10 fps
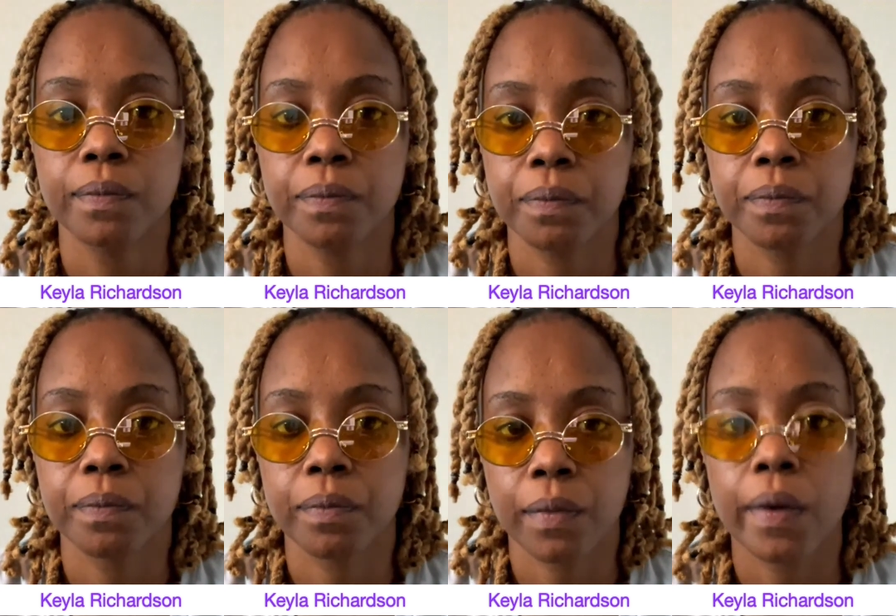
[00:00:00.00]
They don't do
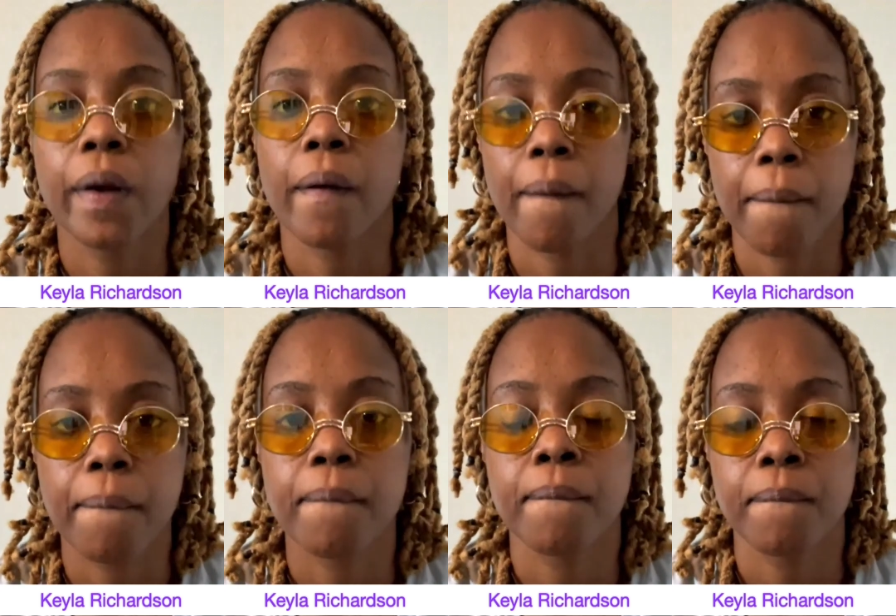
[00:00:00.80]
everything by
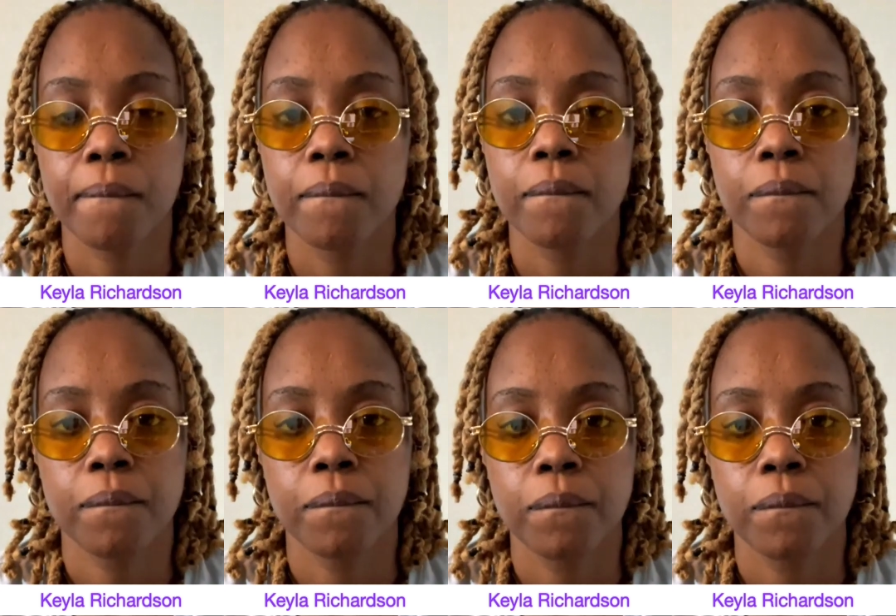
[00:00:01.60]
themselves.